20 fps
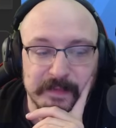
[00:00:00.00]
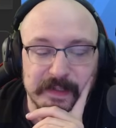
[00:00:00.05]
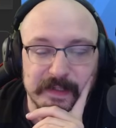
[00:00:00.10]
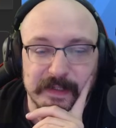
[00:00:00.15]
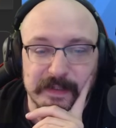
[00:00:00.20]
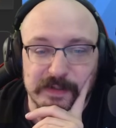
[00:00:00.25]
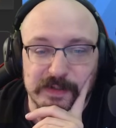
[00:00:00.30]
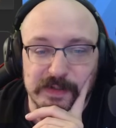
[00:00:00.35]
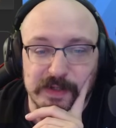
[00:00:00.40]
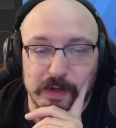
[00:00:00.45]

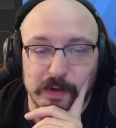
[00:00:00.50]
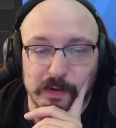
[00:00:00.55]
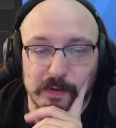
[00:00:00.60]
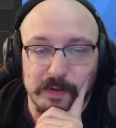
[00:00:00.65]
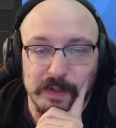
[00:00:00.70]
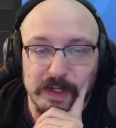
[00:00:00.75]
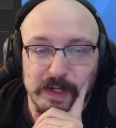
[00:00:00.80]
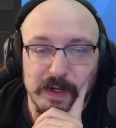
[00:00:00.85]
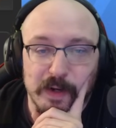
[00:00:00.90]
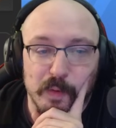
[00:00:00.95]
And so
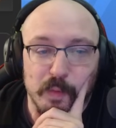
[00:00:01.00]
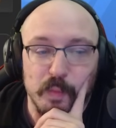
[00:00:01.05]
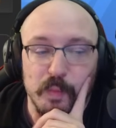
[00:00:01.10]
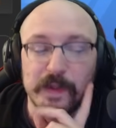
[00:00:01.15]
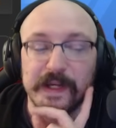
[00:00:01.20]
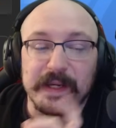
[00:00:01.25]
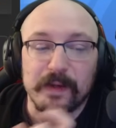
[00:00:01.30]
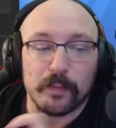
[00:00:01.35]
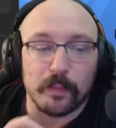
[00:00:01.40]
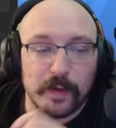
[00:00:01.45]

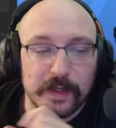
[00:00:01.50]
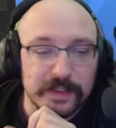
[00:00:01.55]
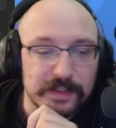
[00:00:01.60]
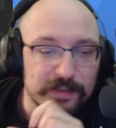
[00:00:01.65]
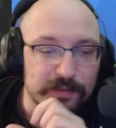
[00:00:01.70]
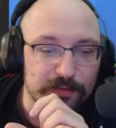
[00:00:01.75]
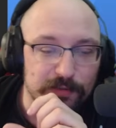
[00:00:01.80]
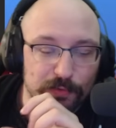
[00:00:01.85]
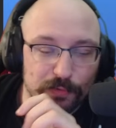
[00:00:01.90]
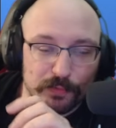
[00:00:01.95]
we want
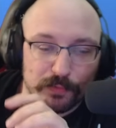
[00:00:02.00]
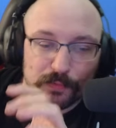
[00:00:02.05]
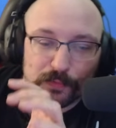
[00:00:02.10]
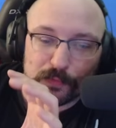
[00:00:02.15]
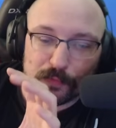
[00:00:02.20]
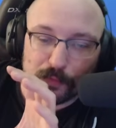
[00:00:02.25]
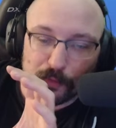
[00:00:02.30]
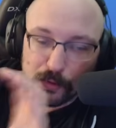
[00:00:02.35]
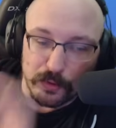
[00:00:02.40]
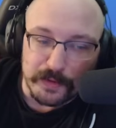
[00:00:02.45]
to
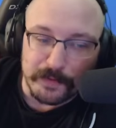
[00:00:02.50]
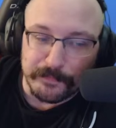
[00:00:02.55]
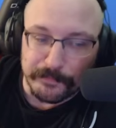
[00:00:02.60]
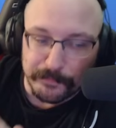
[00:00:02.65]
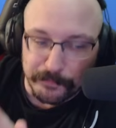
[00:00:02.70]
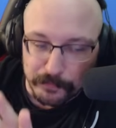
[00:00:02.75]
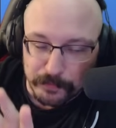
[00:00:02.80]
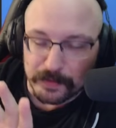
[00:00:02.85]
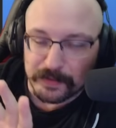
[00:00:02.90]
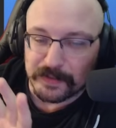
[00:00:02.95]
look
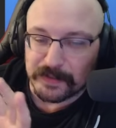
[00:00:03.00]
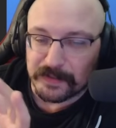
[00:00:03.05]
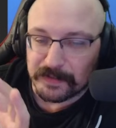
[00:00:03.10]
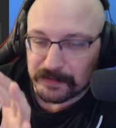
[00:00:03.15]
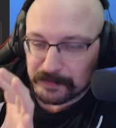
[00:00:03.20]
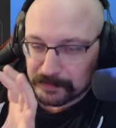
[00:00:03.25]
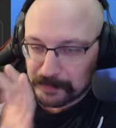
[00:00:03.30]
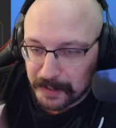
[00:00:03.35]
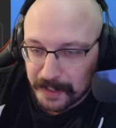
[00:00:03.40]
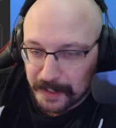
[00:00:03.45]
for
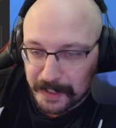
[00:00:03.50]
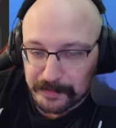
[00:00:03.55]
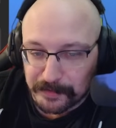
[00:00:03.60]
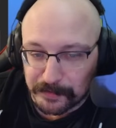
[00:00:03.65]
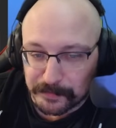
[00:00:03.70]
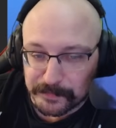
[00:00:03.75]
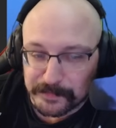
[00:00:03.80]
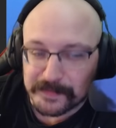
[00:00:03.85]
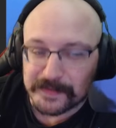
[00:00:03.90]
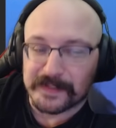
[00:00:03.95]

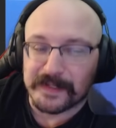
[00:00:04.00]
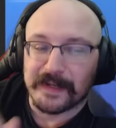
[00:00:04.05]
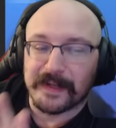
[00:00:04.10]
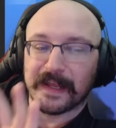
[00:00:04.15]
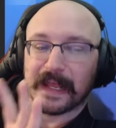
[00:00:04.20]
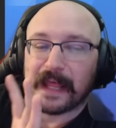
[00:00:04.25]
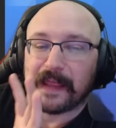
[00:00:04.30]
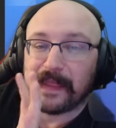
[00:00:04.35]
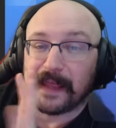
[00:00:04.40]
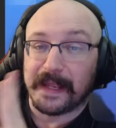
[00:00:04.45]
items
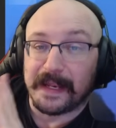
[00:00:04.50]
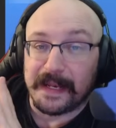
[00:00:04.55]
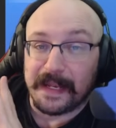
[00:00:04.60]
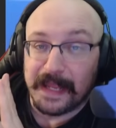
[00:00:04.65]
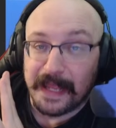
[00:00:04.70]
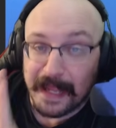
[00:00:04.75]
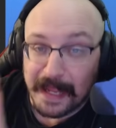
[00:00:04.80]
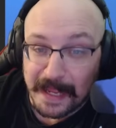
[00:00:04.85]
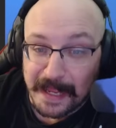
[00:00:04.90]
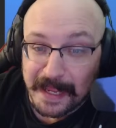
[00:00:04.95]
that
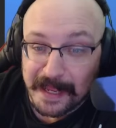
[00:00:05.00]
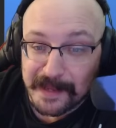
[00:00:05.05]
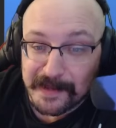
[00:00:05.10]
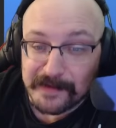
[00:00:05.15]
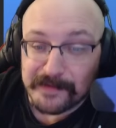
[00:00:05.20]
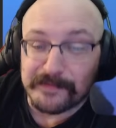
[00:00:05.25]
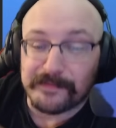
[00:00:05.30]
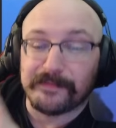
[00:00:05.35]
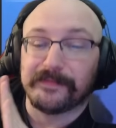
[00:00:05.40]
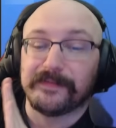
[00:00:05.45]

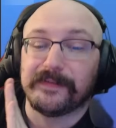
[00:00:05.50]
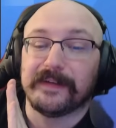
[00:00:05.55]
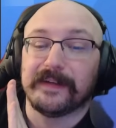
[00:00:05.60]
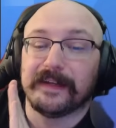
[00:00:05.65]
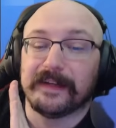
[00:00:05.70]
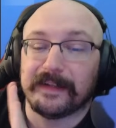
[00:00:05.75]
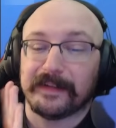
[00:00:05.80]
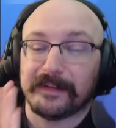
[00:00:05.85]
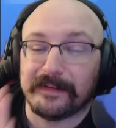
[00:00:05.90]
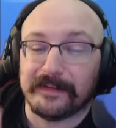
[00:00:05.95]
have
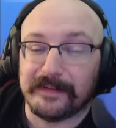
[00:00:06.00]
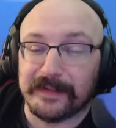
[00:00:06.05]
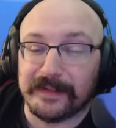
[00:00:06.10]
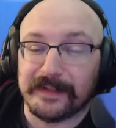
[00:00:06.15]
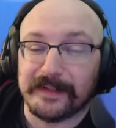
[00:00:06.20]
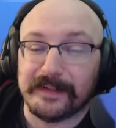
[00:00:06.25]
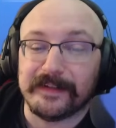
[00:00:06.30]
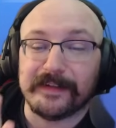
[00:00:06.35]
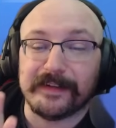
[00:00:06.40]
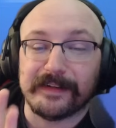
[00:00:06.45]

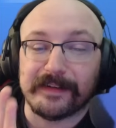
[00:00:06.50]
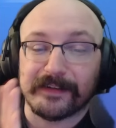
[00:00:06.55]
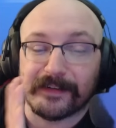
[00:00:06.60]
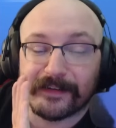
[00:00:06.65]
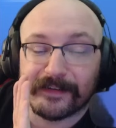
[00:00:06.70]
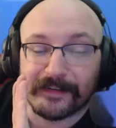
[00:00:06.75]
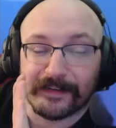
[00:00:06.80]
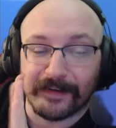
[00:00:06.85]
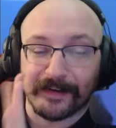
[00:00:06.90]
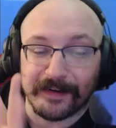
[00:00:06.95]
the,
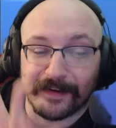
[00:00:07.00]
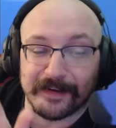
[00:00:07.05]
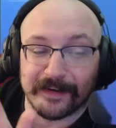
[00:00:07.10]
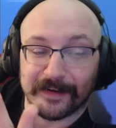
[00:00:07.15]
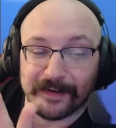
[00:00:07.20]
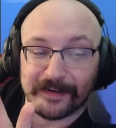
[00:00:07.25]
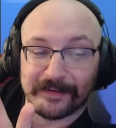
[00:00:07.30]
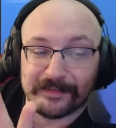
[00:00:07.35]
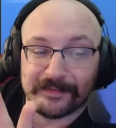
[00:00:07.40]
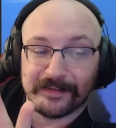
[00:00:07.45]

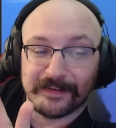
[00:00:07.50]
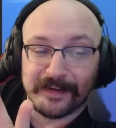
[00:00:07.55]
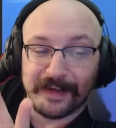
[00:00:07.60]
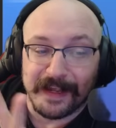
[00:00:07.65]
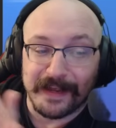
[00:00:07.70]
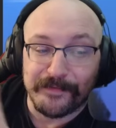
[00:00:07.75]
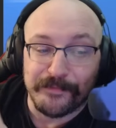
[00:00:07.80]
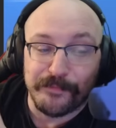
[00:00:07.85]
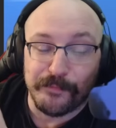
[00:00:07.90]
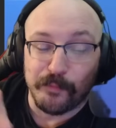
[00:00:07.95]
uh,
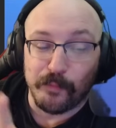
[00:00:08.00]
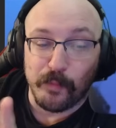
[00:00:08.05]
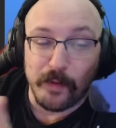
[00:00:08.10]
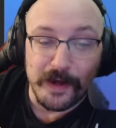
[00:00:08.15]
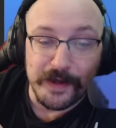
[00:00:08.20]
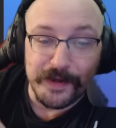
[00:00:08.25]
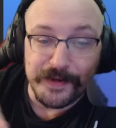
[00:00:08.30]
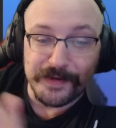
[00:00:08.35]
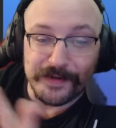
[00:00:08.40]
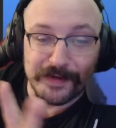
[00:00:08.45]
have
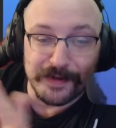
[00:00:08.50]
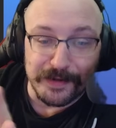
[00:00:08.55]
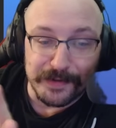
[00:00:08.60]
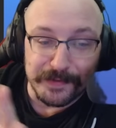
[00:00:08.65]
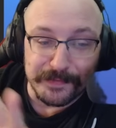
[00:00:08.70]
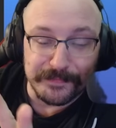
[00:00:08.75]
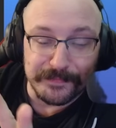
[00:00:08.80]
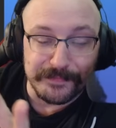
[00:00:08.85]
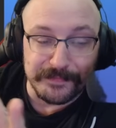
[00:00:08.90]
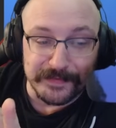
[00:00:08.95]
one
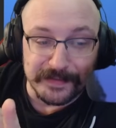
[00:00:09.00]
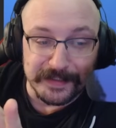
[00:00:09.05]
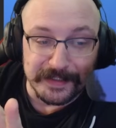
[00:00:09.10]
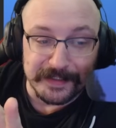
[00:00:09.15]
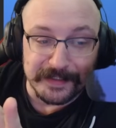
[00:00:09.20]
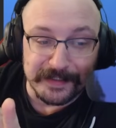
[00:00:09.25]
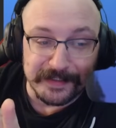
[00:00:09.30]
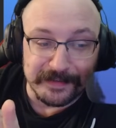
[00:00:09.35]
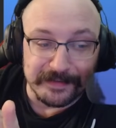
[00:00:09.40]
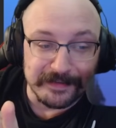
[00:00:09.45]
of
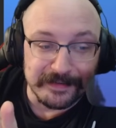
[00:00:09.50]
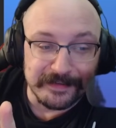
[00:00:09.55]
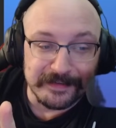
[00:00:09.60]
the